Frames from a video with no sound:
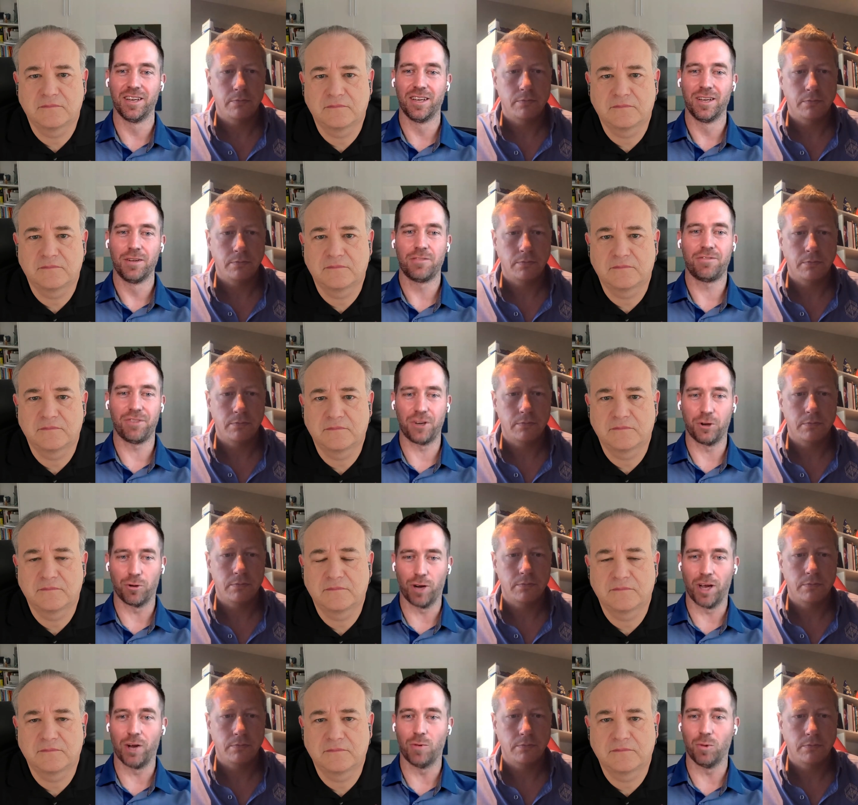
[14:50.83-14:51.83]
Speaker 1: and
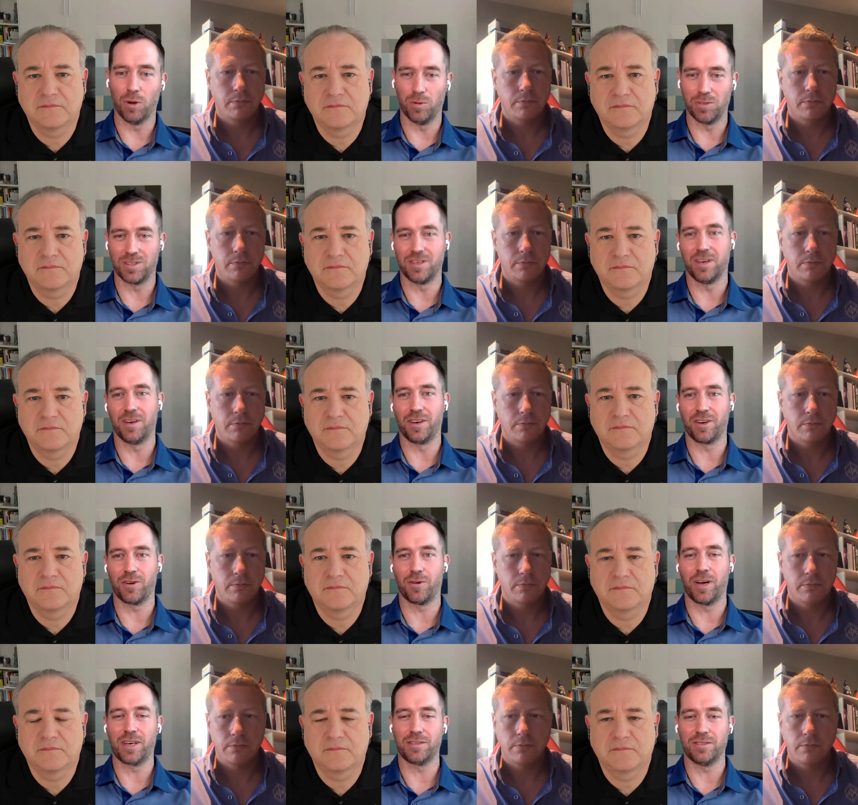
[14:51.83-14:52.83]
figure out what was done
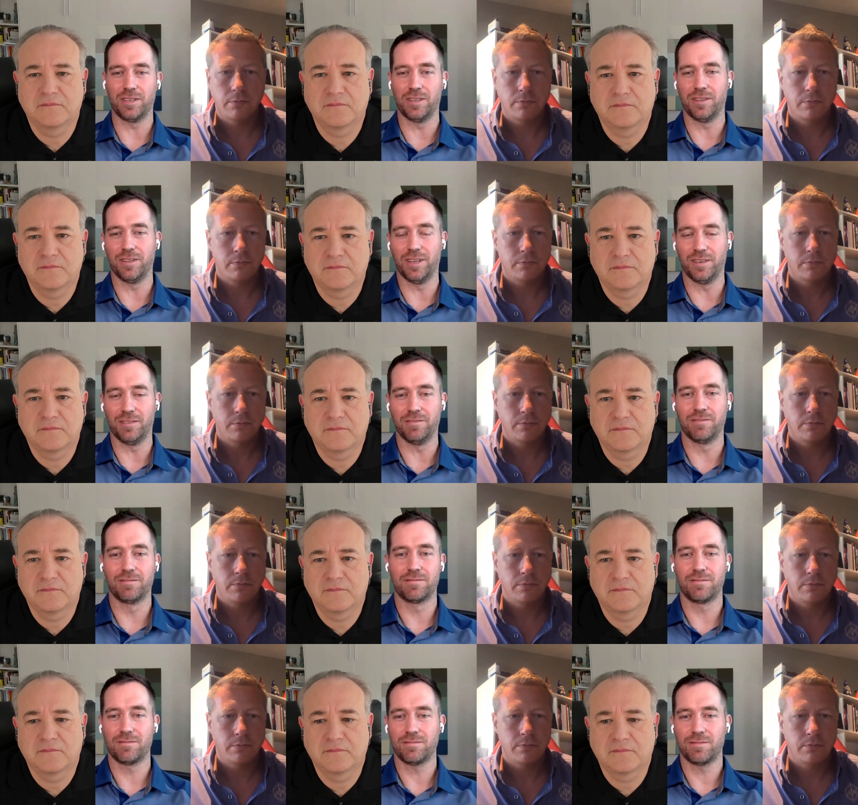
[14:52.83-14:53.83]
incorrectly and then
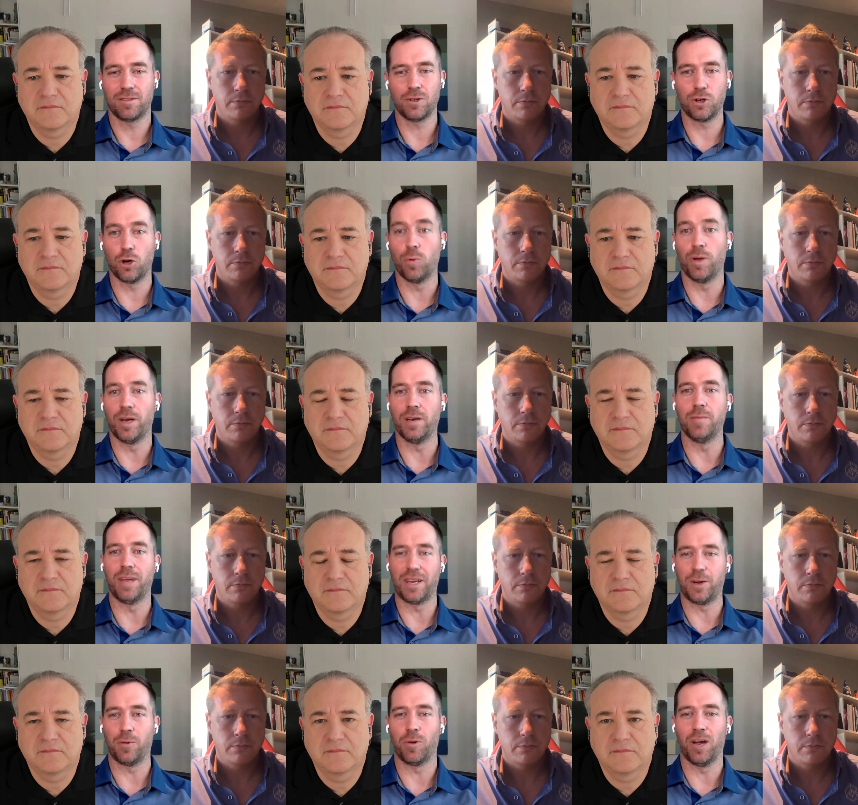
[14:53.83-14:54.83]
go in
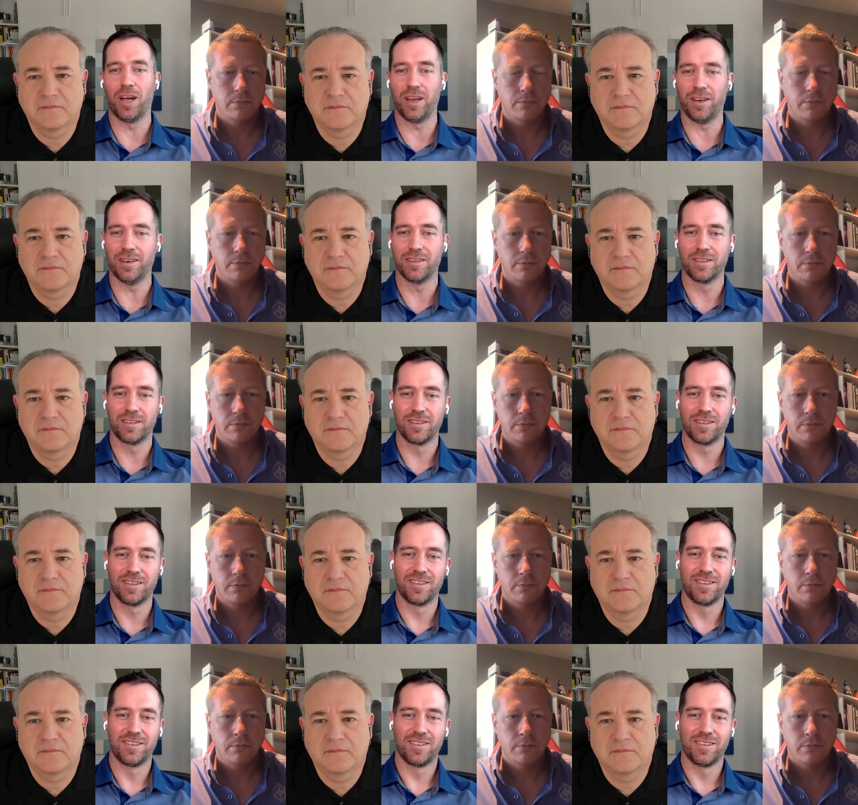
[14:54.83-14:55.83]
and make it right.
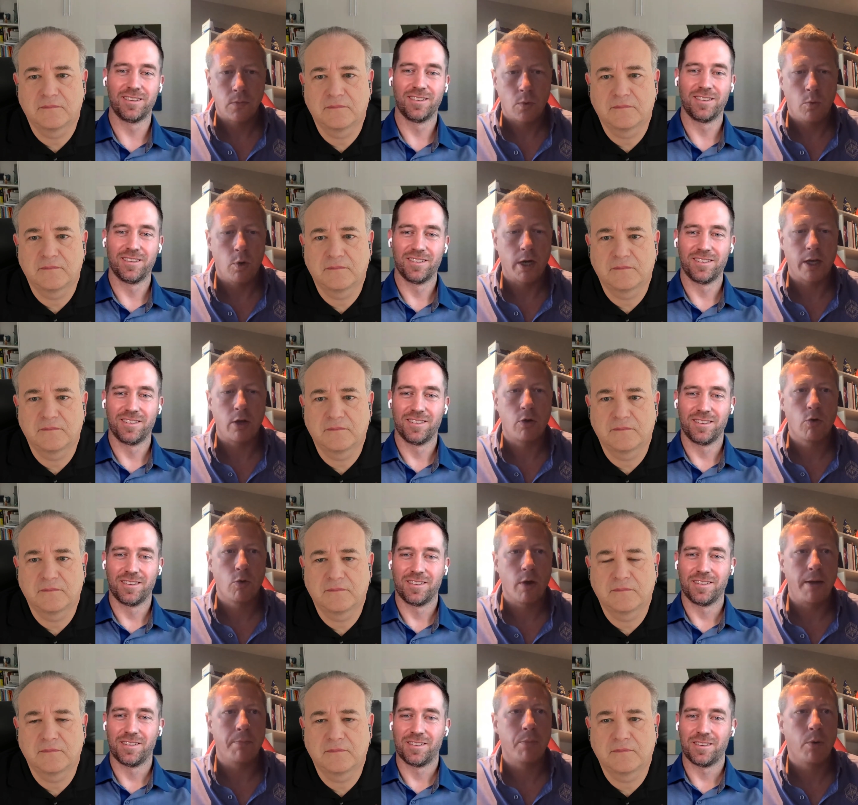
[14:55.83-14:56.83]
Speaker 2: What a
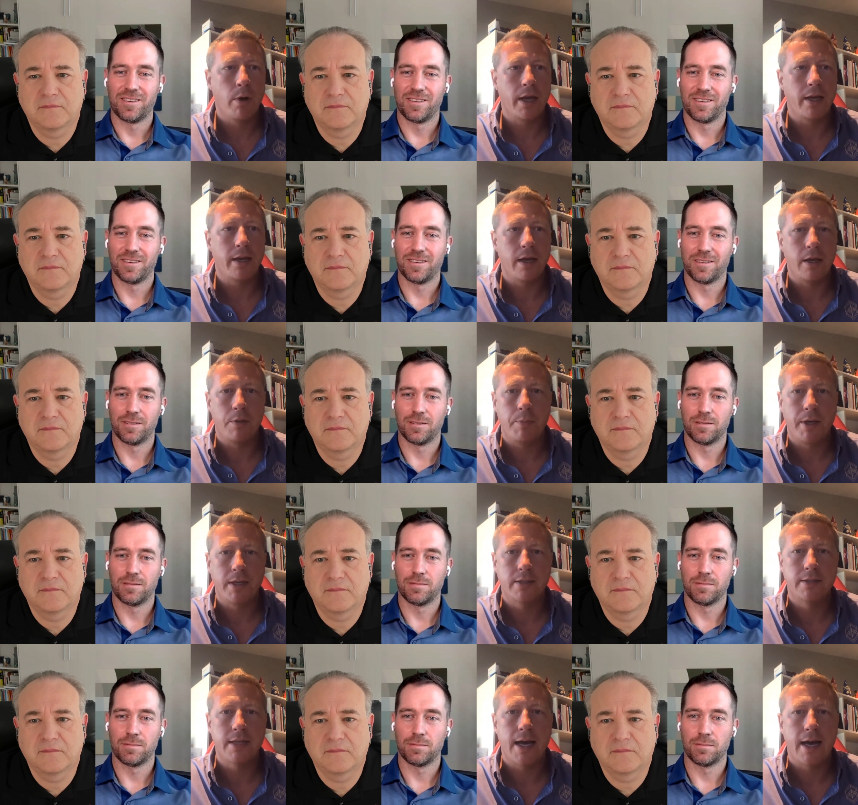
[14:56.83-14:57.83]
great point,
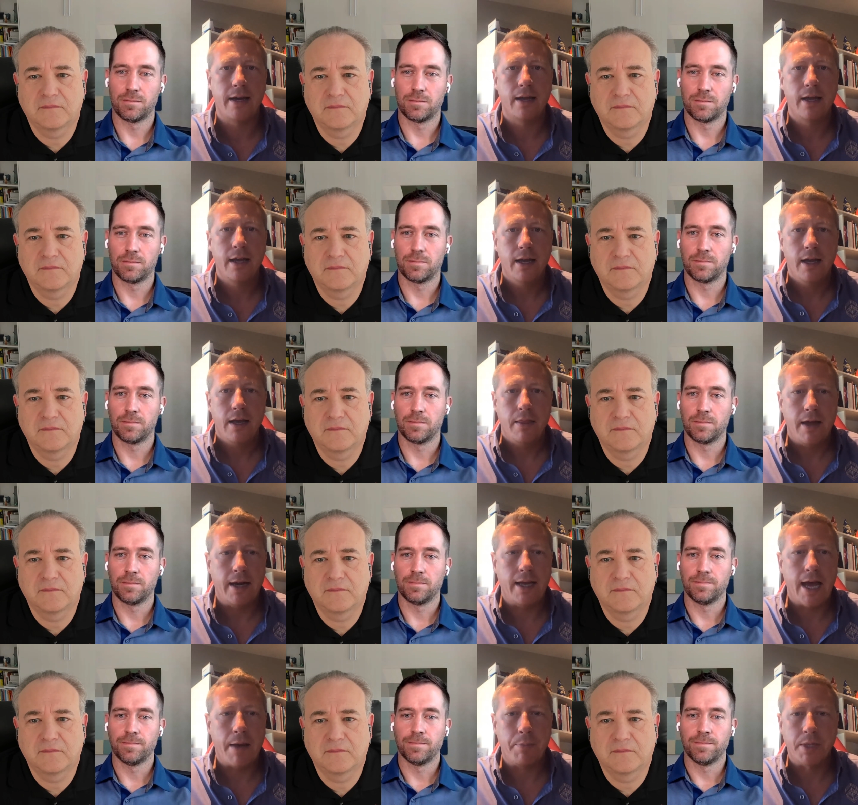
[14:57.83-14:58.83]
Keith, because that
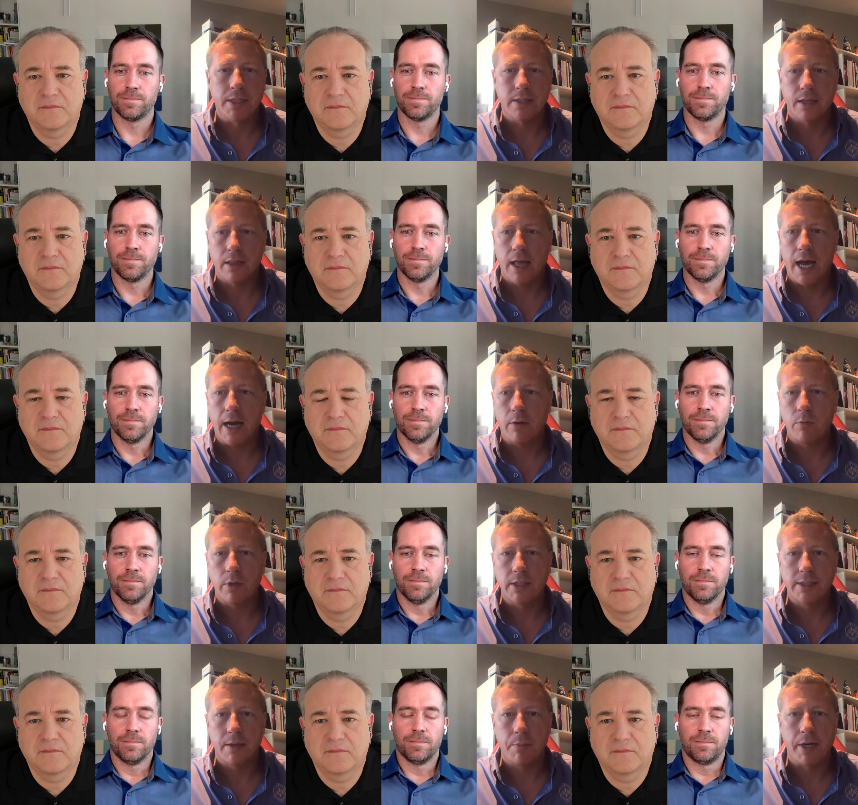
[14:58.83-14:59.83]
happens a
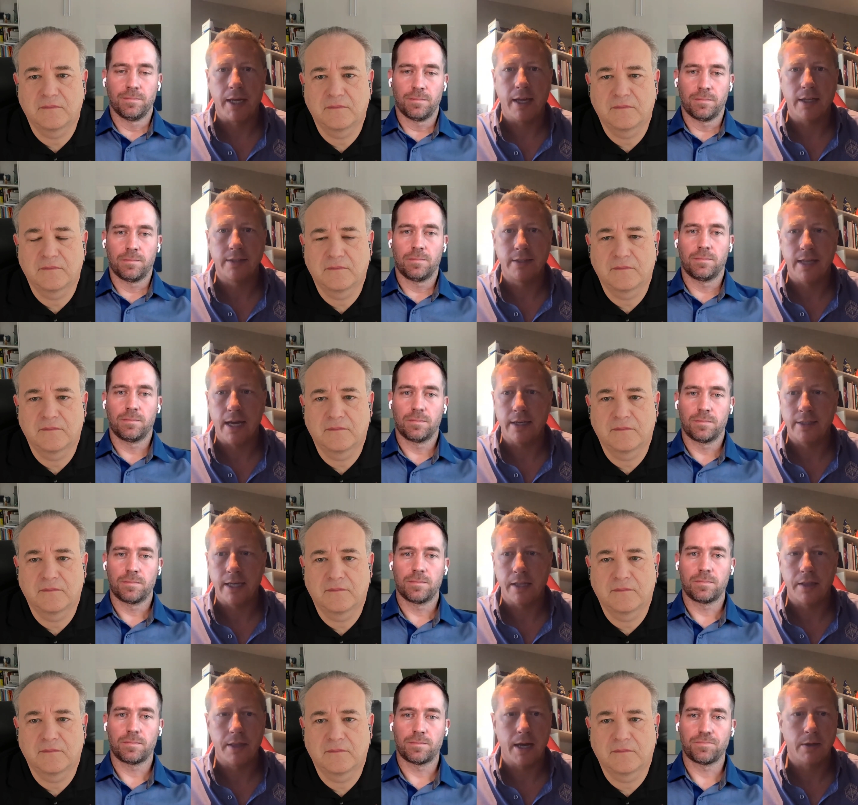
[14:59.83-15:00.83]
lot when somebody hits
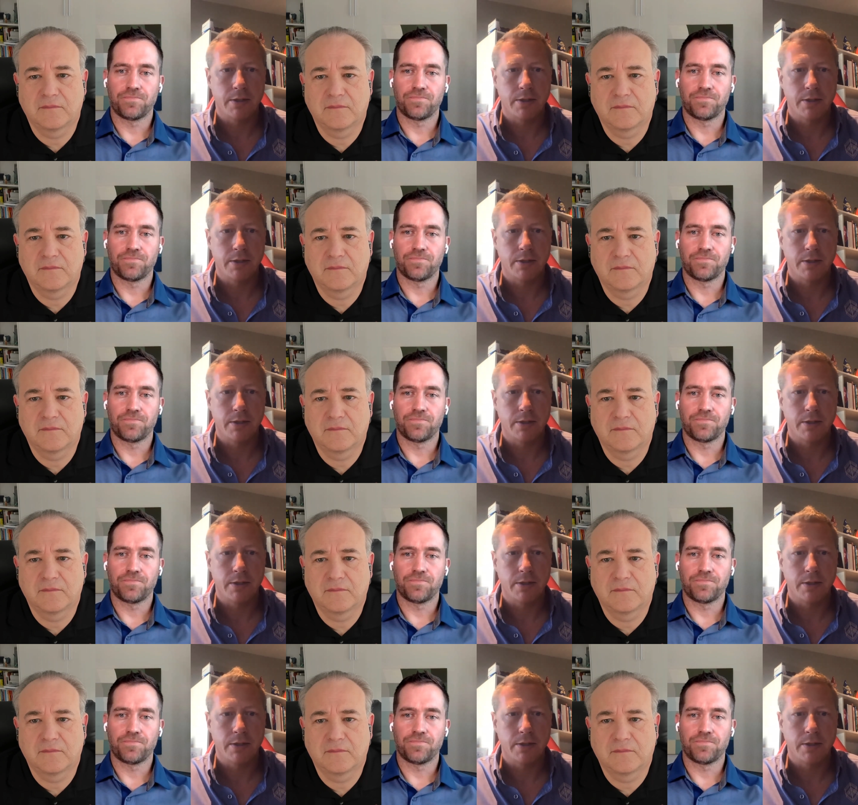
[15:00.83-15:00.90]
that